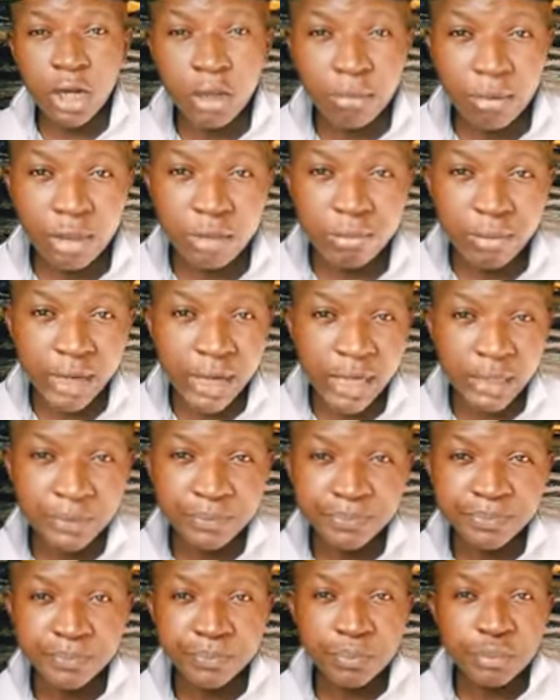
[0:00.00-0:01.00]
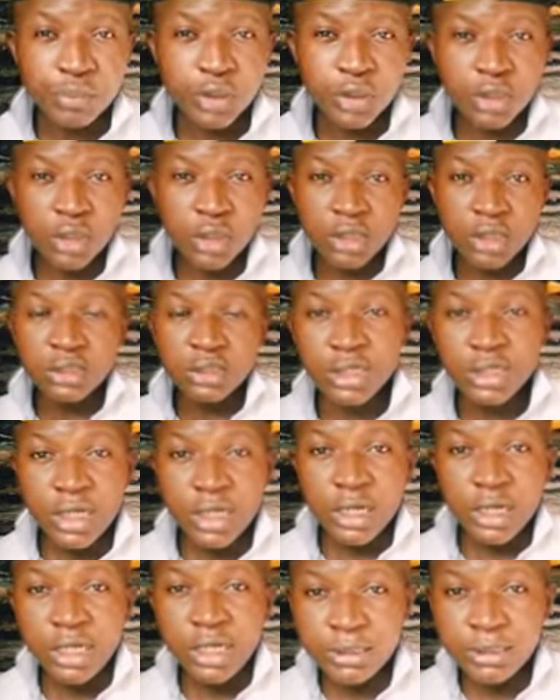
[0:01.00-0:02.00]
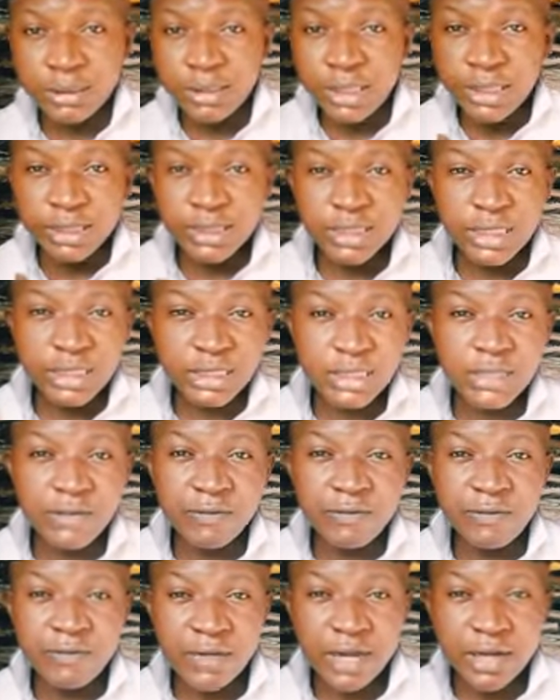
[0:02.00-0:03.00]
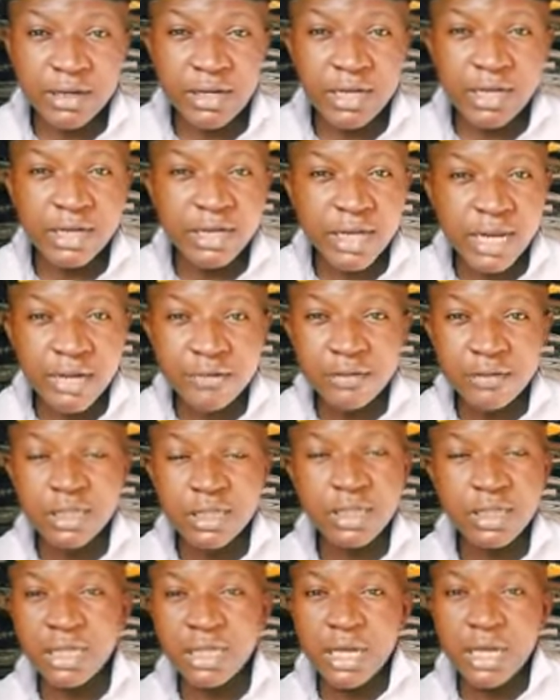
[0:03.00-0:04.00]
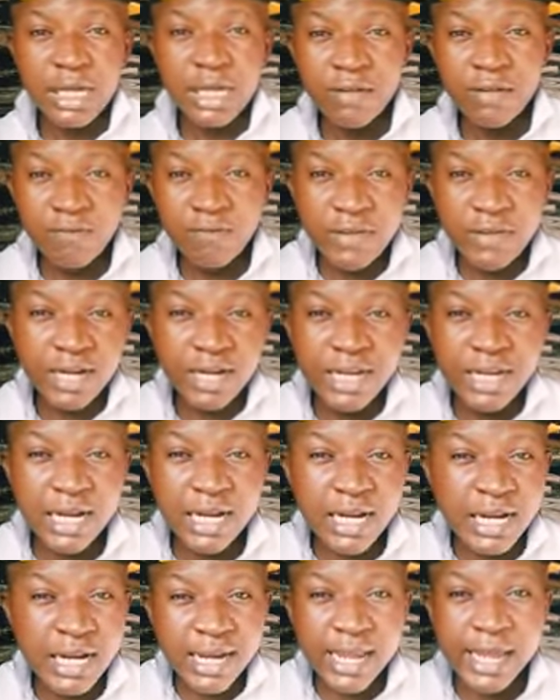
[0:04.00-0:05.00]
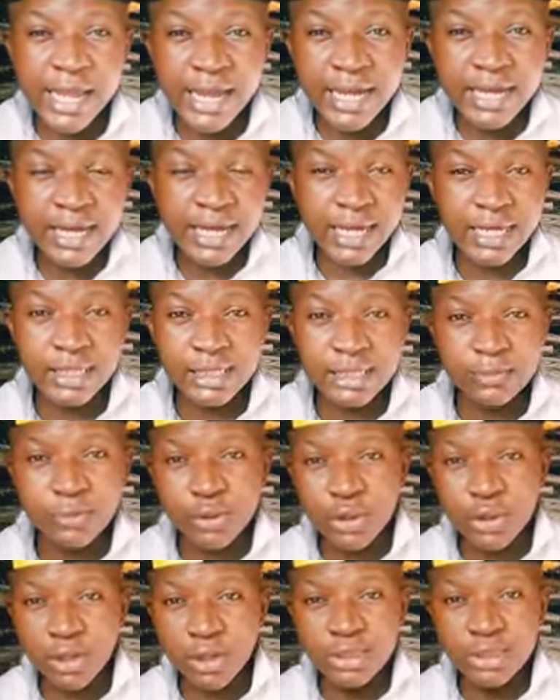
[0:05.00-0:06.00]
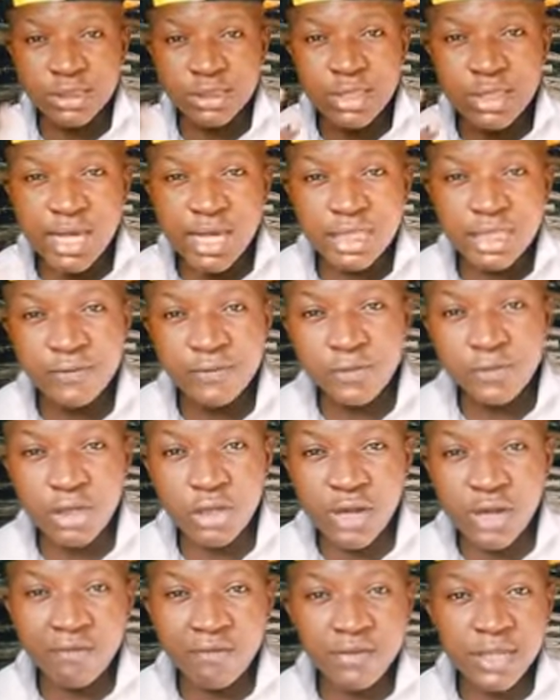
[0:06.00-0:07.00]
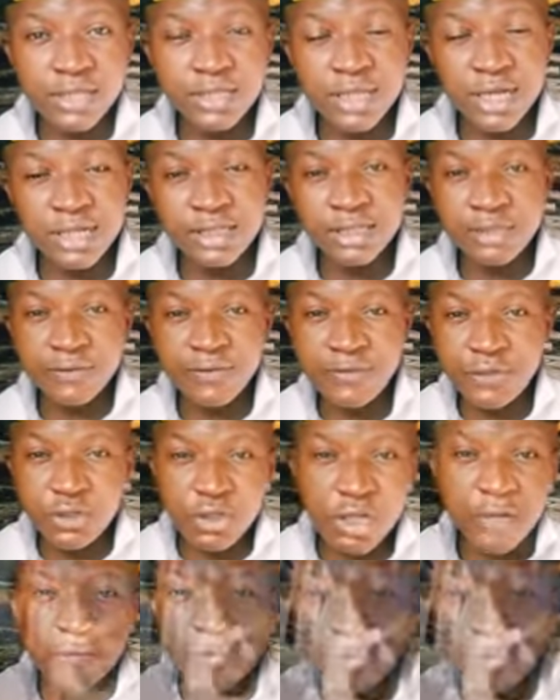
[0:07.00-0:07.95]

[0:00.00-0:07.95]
common man, because this is a very glaring, very clear case, because there's video evidence, and the video